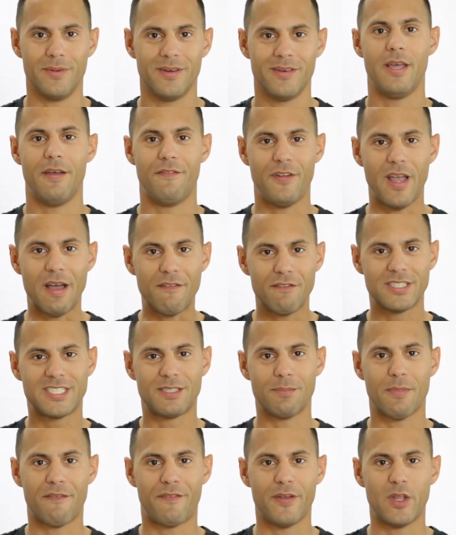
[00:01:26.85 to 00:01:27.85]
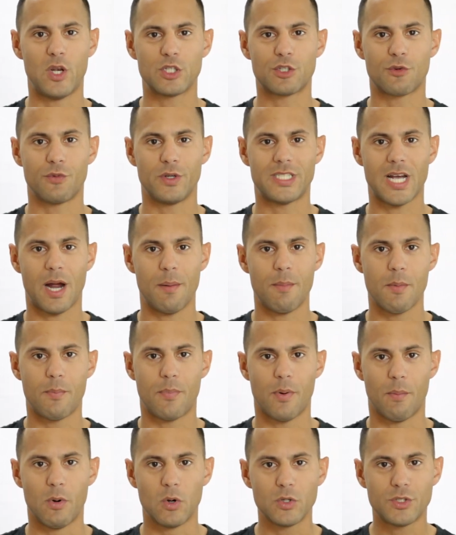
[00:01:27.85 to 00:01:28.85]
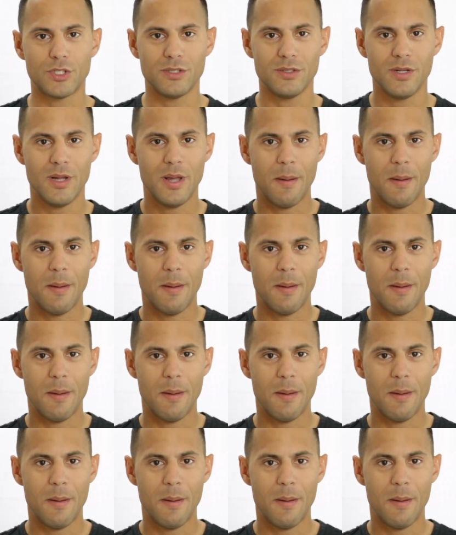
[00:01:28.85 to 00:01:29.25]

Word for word: If you haven't seen my videos on retirement promotion,